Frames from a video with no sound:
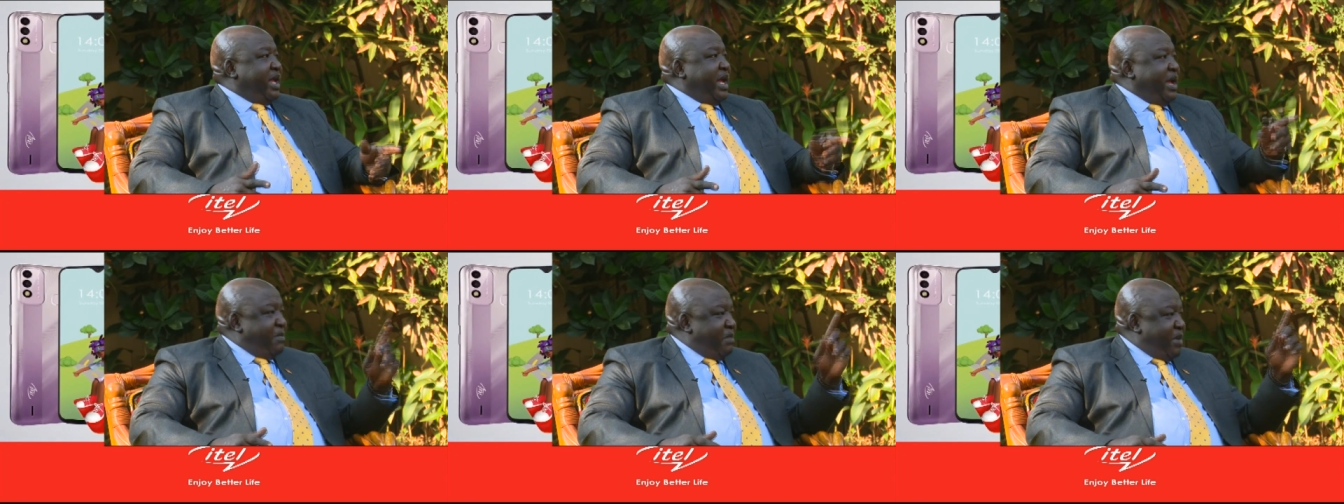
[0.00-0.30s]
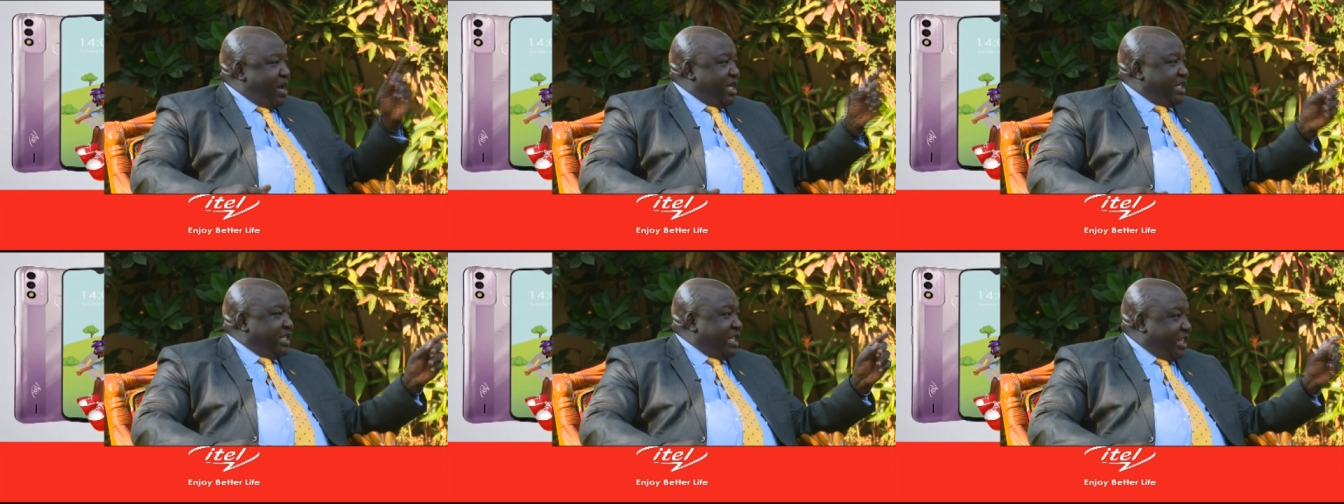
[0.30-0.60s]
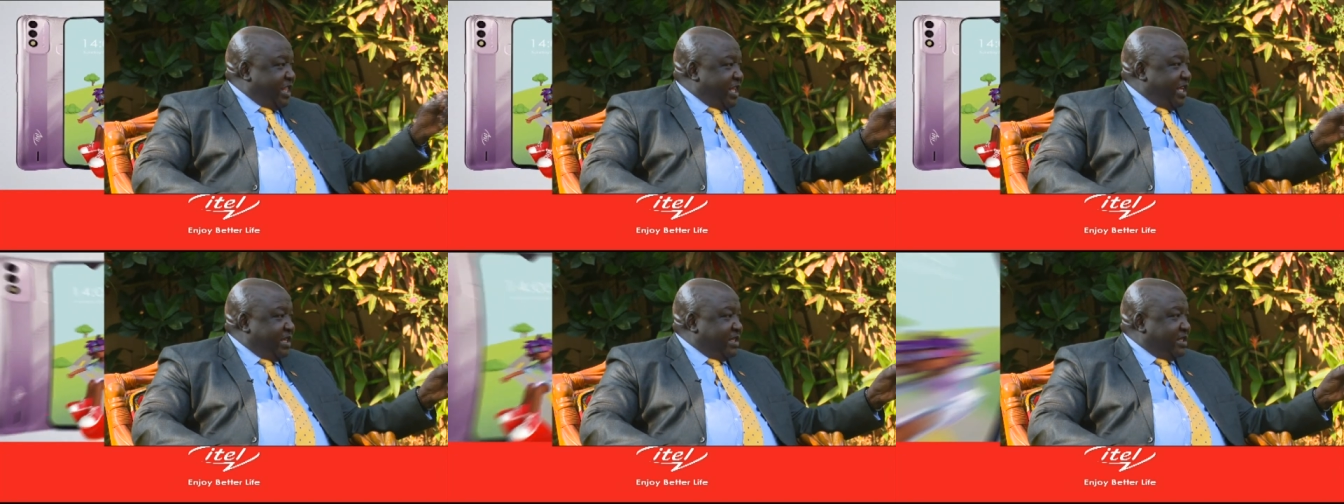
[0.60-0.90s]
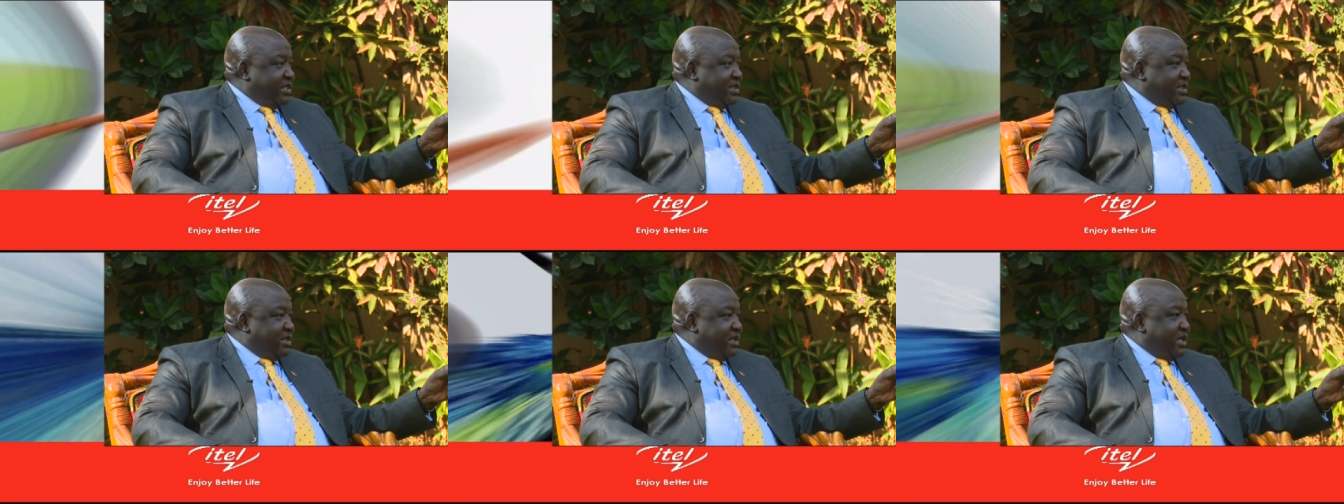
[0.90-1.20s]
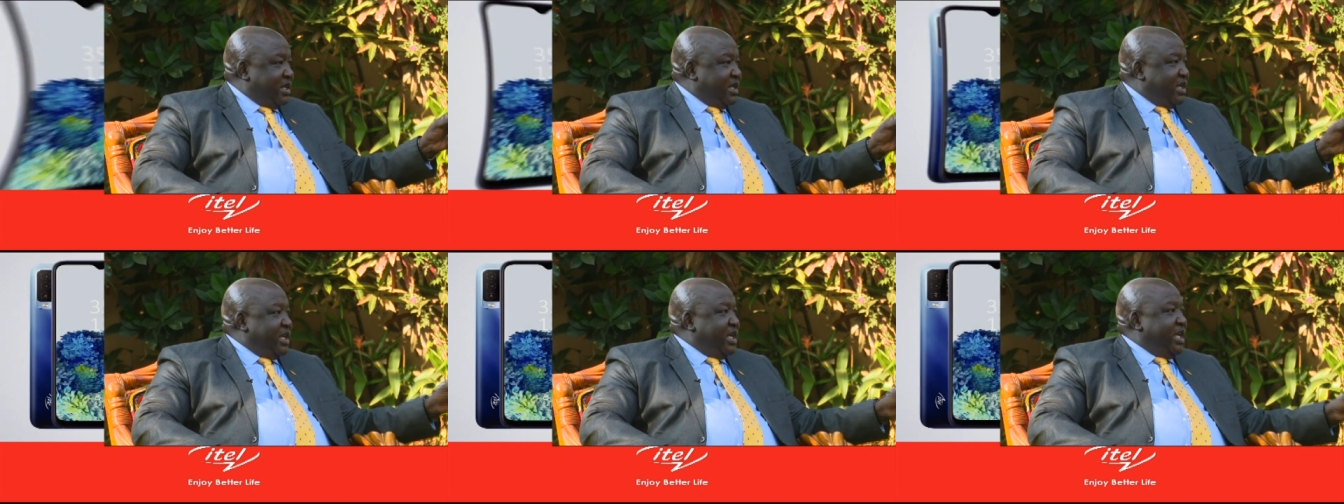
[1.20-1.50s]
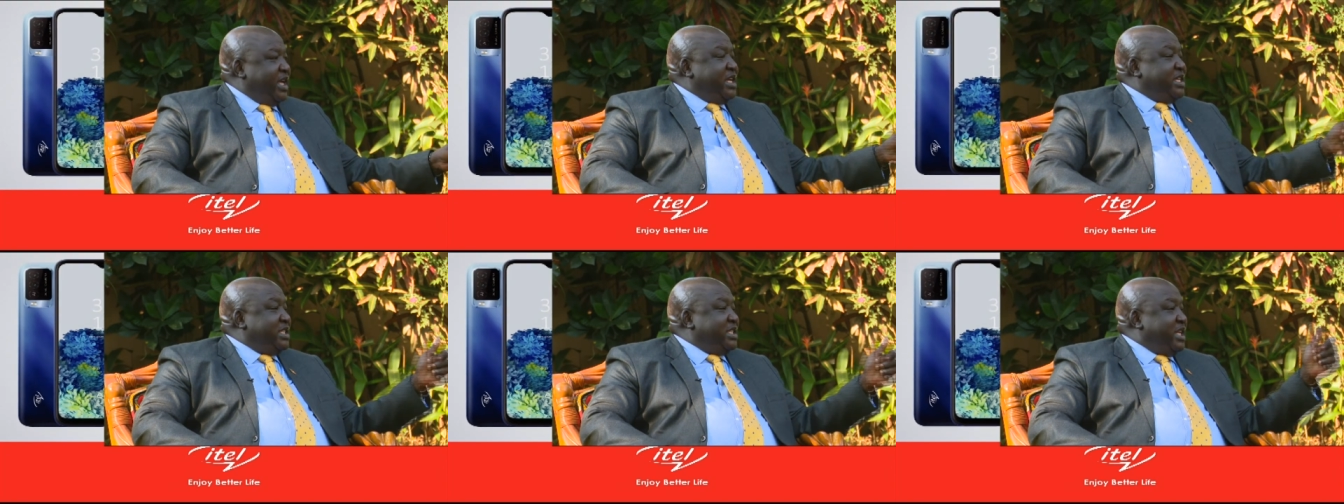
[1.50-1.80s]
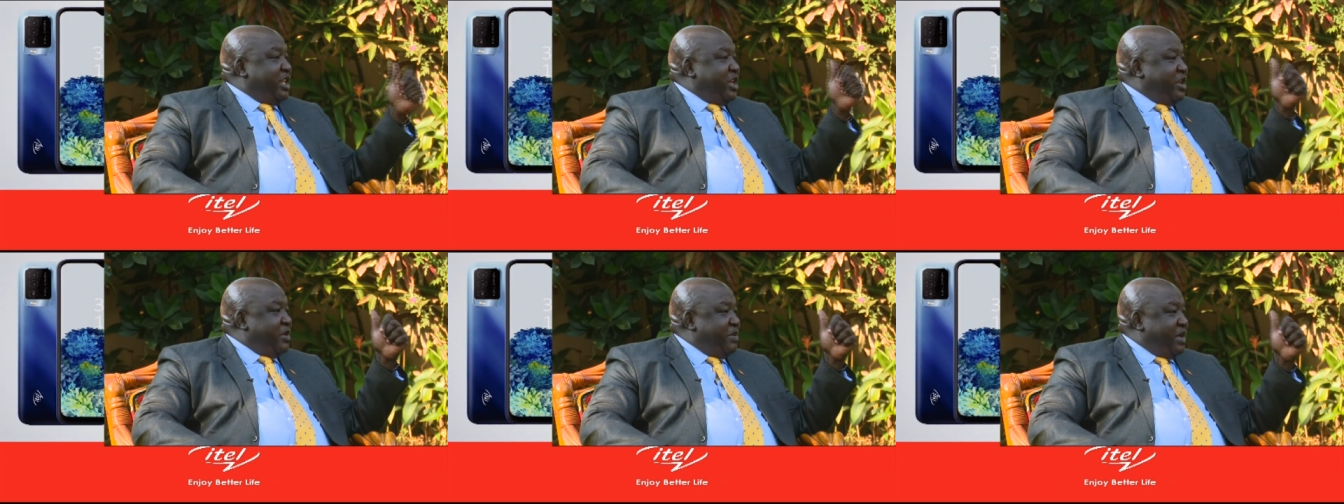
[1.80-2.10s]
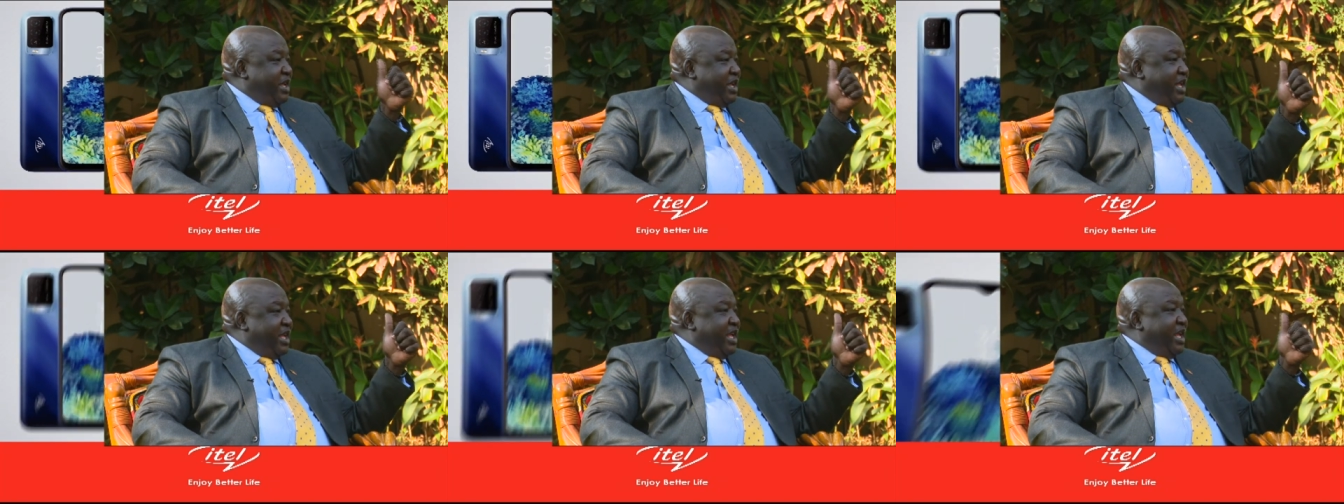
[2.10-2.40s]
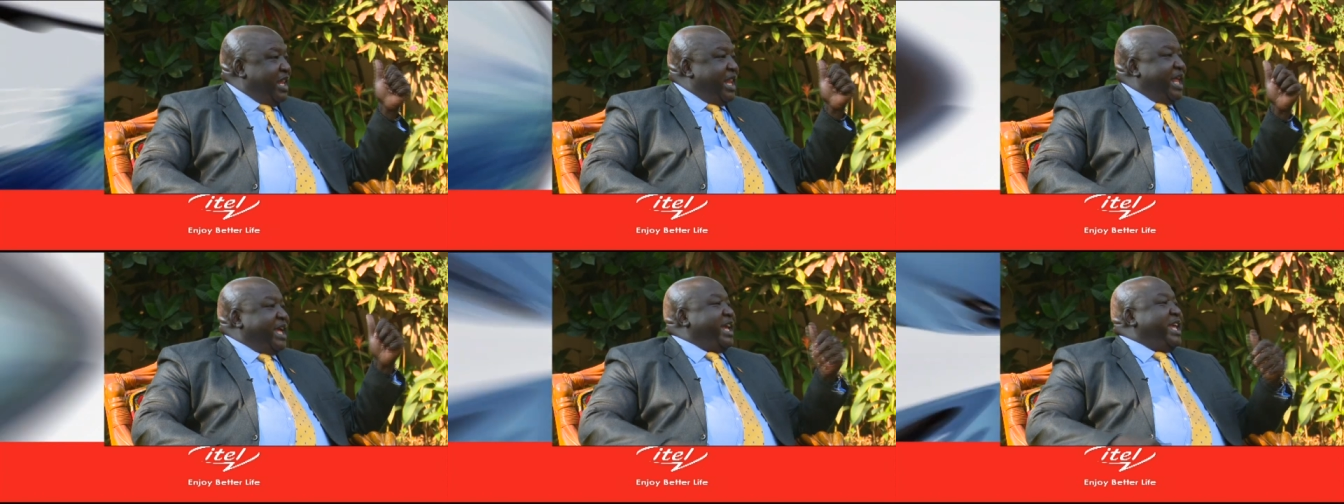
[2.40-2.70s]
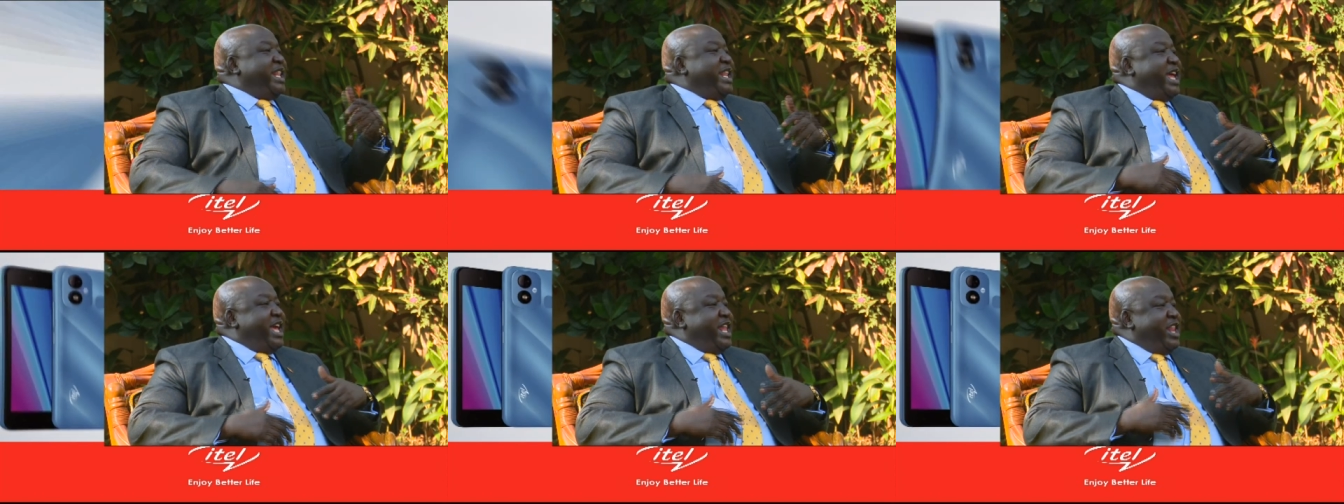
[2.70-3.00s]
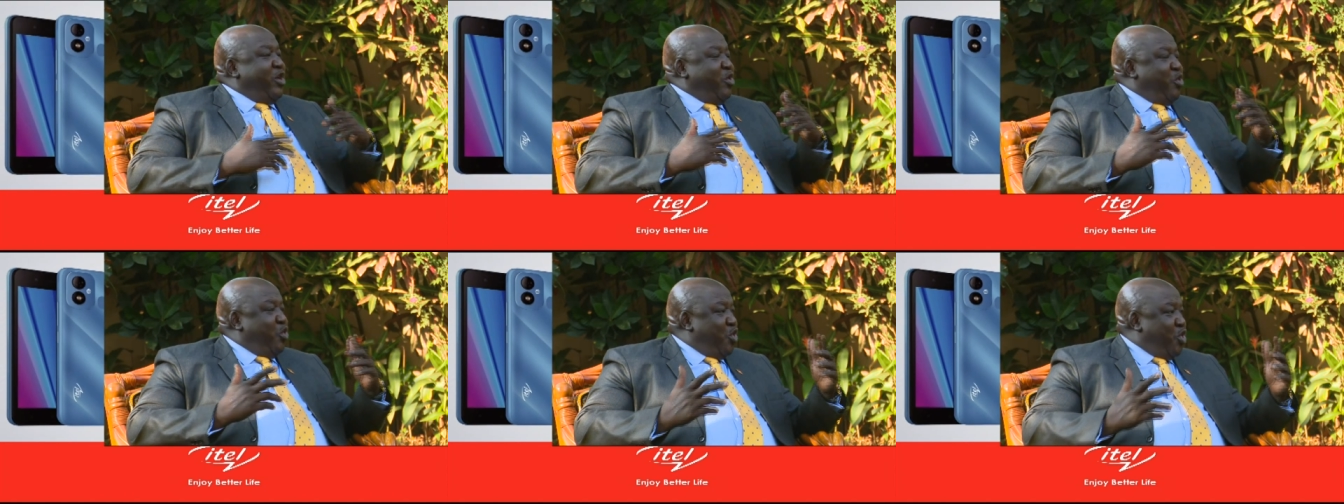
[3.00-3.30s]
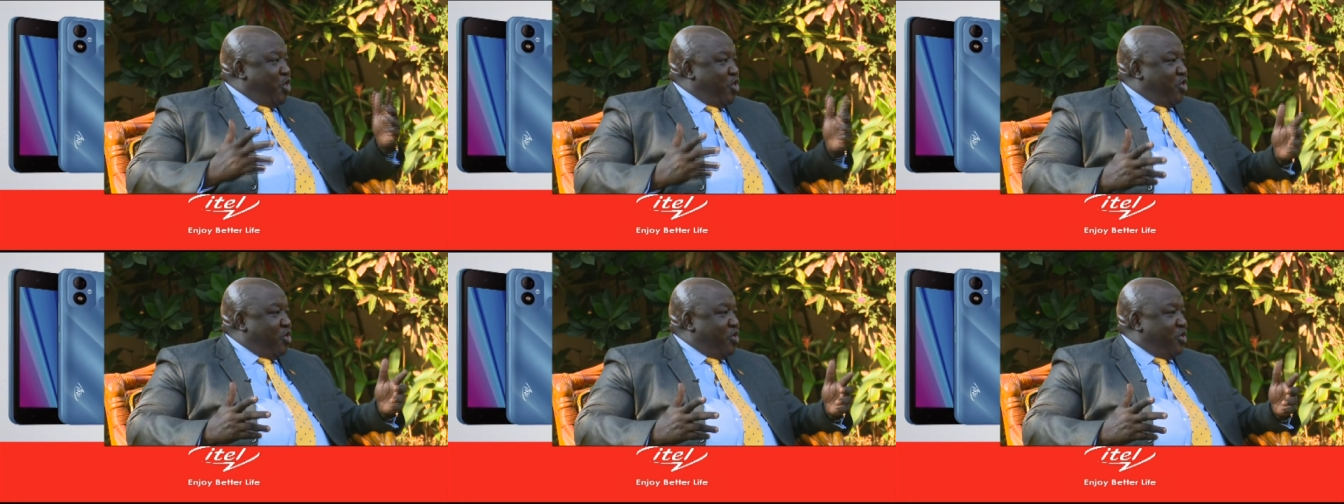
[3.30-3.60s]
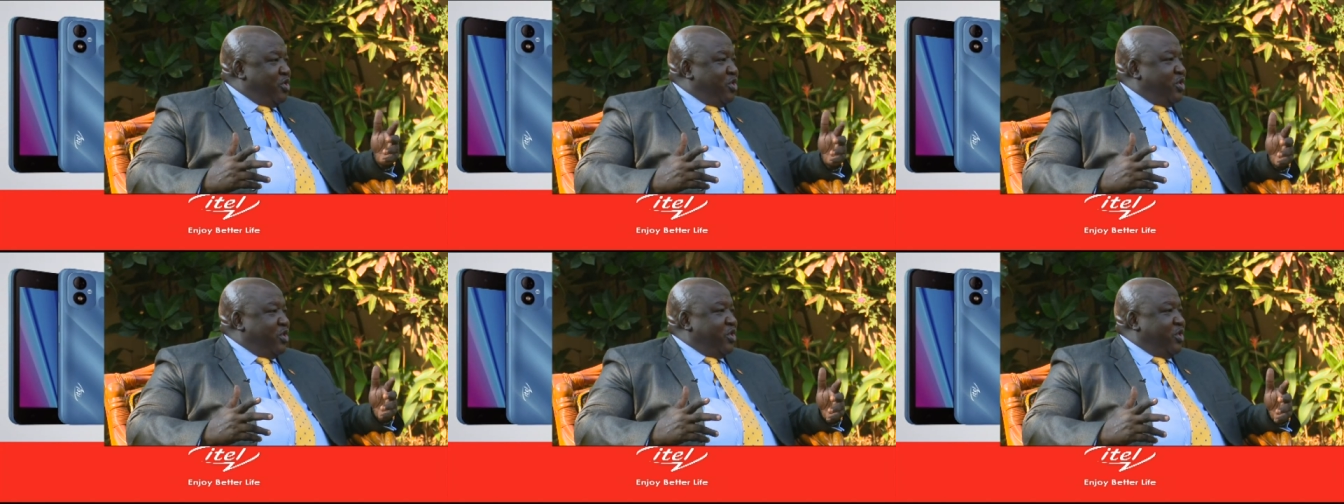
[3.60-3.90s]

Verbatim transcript: Among the things is that there will be, like in any war